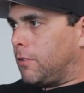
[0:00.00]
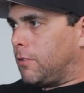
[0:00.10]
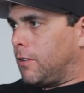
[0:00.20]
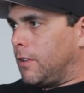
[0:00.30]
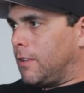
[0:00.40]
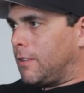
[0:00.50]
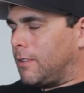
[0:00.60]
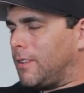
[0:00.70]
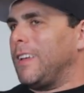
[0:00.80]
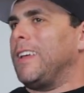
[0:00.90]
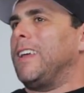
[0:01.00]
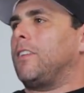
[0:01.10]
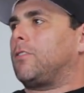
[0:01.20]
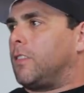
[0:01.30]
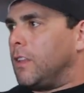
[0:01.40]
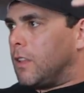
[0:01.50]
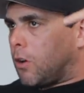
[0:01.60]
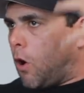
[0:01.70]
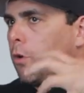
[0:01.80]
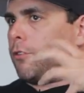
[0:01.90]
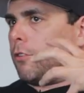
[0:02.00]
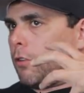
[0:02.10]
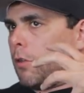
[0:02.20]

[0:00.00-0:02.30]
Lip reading: Just it's the coaches